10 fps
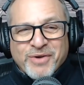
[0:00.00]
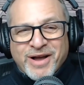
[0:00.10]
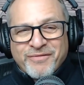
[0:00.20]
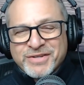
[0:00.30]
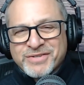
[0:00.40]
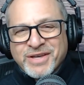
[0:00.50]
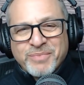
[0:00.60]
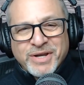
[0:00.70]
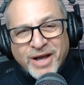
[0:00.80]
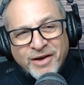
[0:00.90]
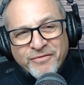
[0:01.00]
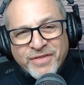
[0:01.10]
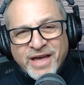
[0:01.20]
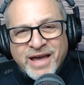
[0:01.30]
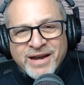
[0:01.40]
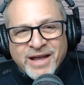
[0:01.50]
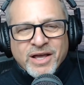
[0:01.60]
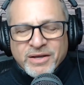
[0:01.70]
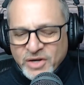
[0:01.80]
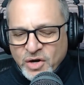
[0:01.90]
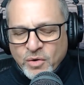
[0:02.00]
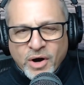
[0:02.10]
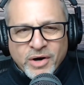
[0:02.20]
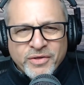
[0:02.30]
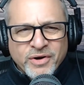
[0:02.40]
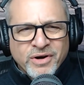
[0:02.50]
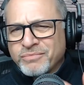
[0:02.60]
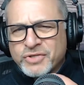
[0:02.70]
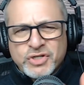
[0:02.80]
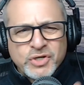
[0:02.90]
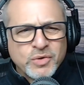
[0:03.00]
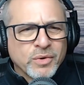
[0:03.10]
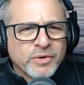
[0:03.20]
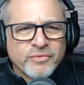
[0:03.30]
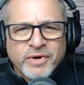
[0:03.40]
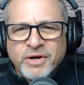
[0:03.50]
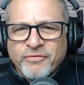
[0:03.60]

obviously, but of that, are there two or three or